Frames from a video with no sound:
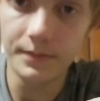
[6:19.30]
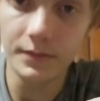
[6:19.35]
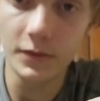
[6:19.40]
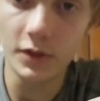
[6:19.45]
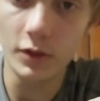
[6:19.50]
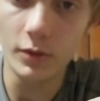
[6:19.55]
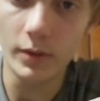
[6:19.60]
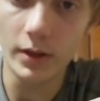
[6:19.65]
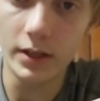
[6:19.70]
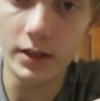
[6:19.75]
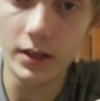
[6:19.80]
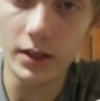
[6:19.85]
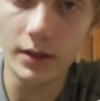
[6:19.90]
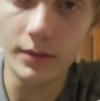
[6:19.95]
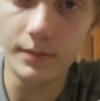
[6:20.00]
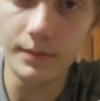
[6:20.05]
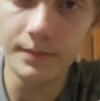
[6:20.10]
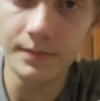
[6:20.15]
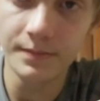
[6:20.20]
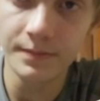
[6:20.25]
you end up
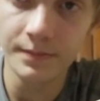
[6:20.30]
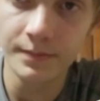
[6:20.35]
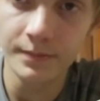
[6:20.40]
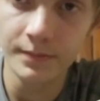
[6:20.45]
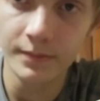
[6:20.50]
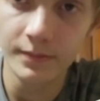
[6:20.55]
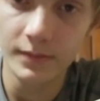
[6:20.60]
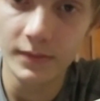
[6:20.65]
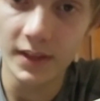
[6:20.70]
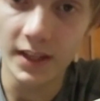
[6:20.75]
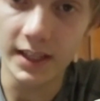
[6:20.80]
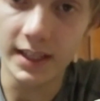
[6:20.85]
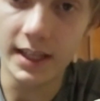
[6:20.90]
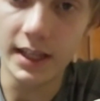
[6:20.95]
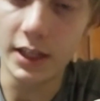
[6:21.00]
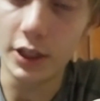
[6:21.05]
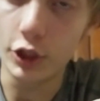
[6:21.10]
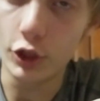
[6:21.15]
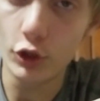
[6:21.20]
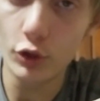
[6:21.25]

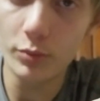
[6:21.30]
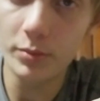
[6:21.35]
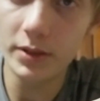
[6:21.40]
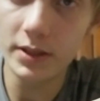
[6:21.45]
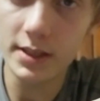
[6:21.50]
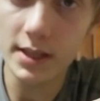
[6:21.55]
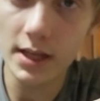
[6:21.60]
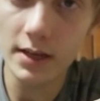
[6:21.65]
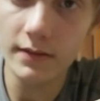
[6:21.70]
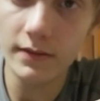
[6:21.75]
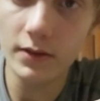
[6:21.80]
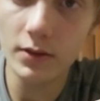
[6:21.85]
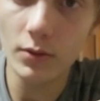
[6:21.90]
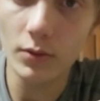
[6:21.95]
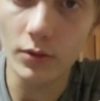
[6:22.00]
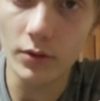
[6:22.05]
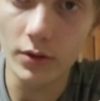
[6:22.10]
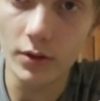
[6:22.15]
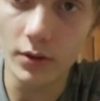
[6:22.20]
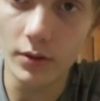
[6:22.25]
getting goop inside of it,
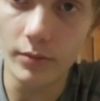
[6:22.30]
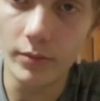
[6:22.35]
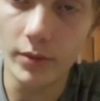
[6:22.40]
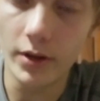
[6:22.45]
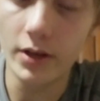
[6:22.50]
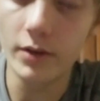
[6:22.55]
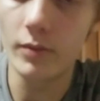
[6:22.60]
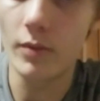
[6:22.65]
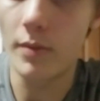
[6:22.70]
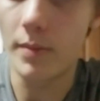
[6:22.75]
or the button will